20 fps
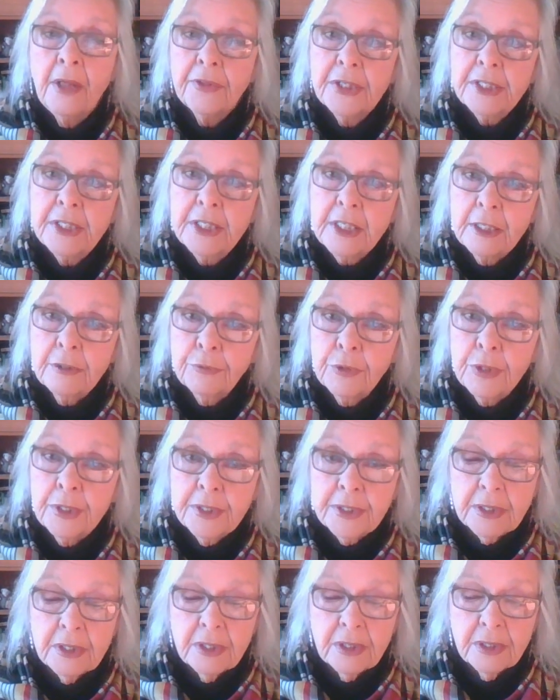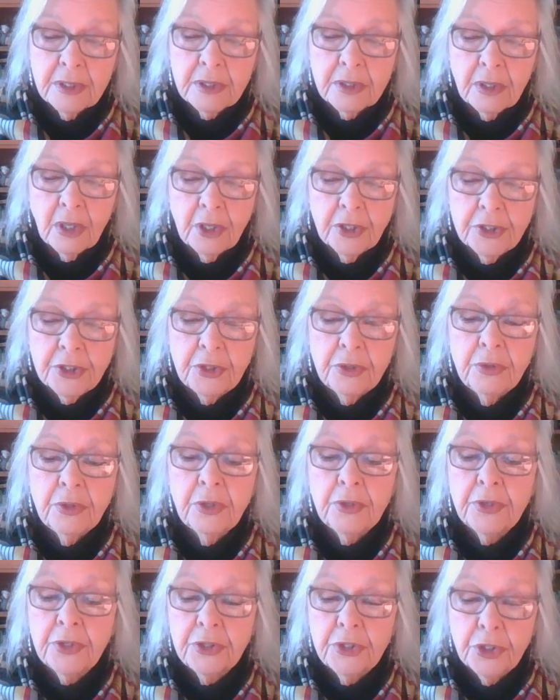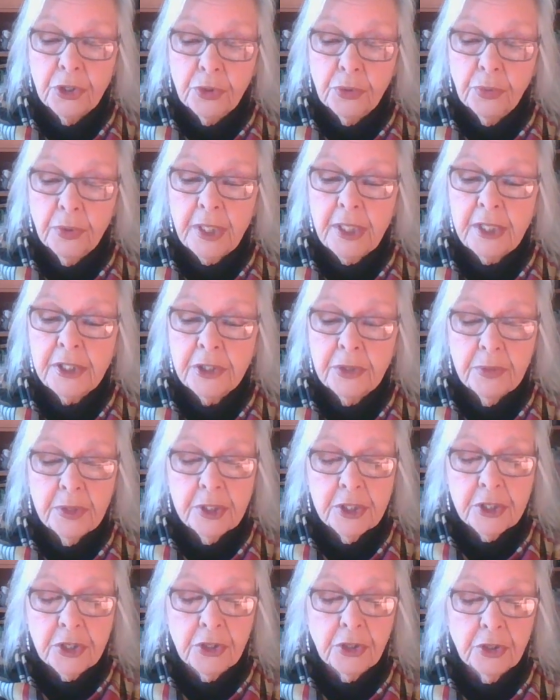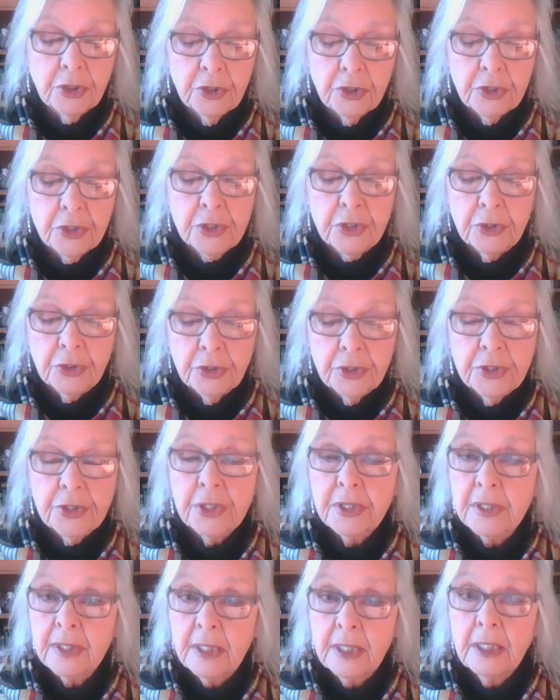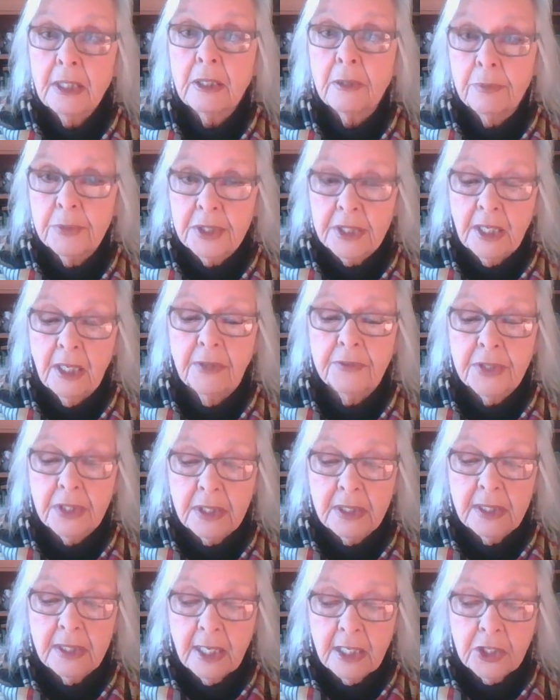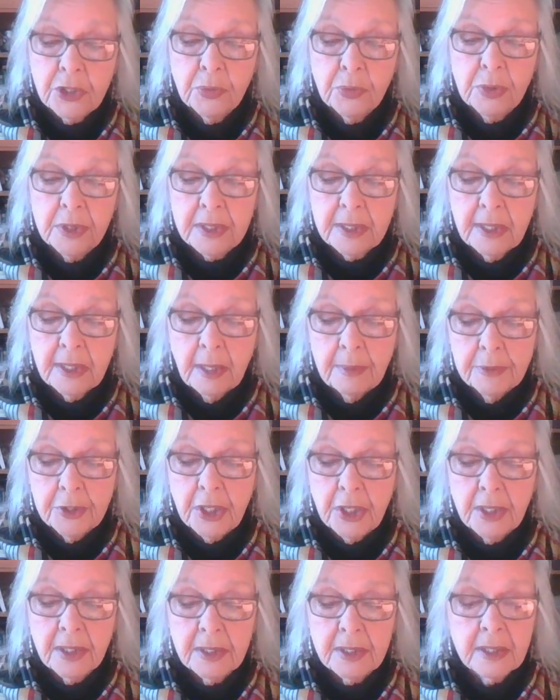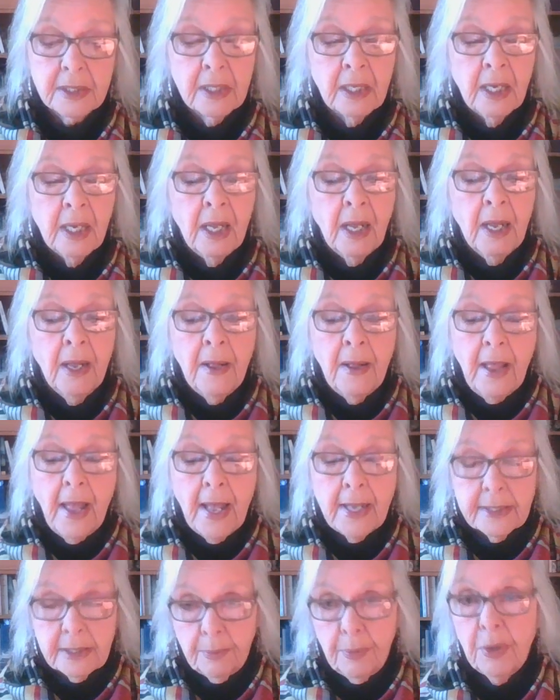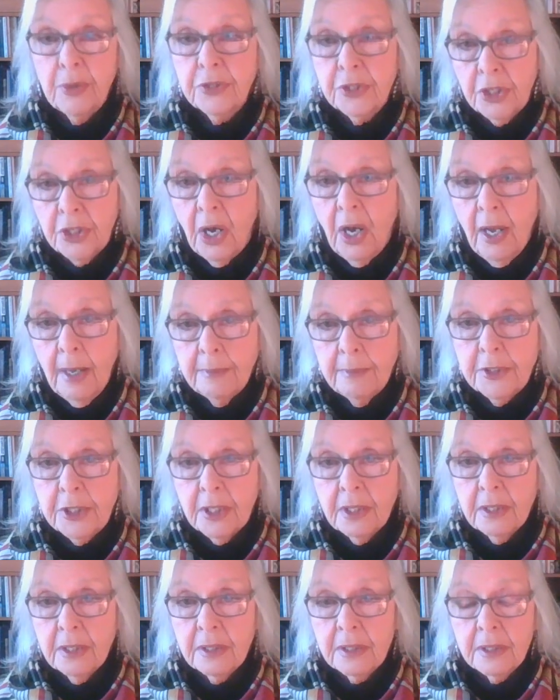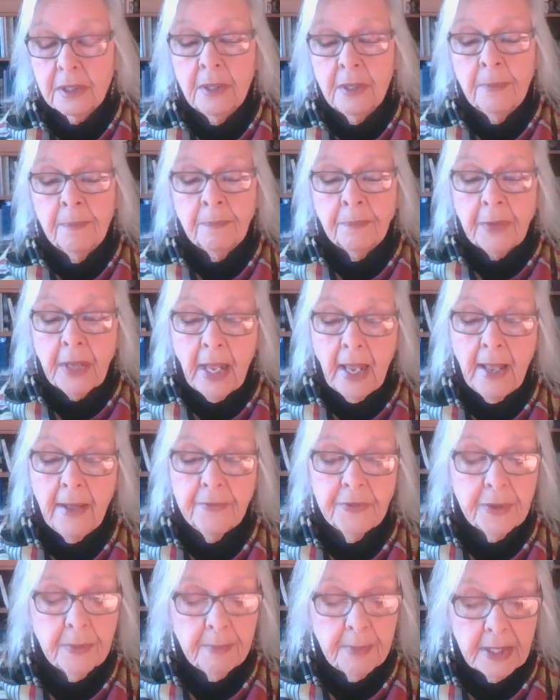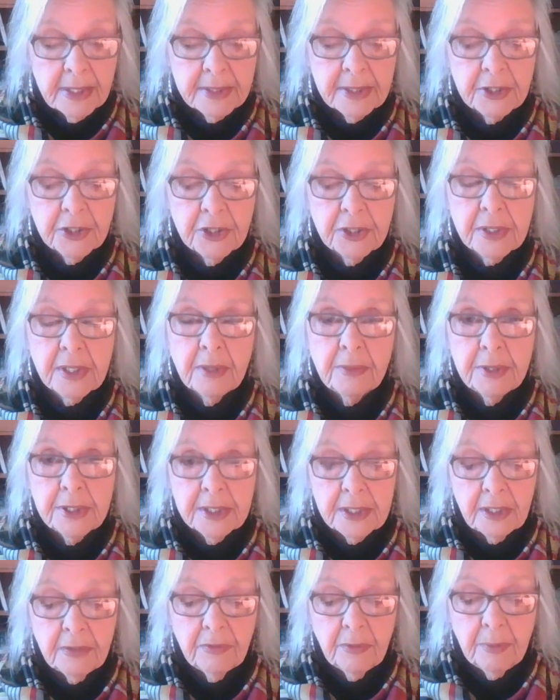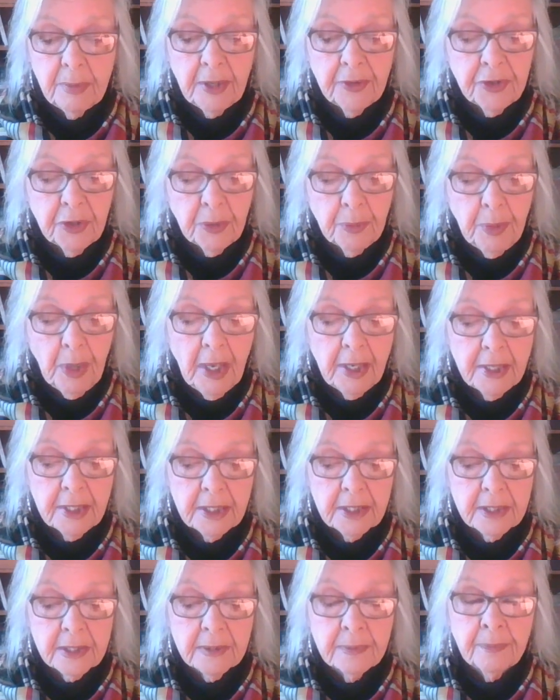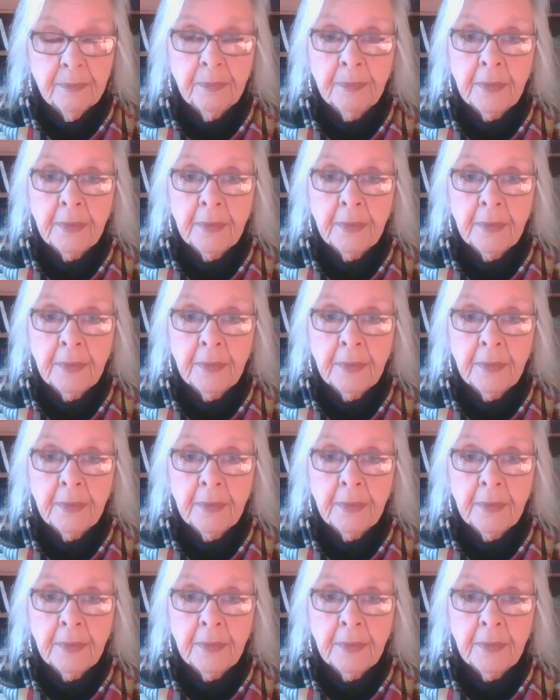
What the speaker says: The differences are due to the degree to which girls learn to see themselves as sexual subjects as opposed to objects, and the messages they receive about their bodies.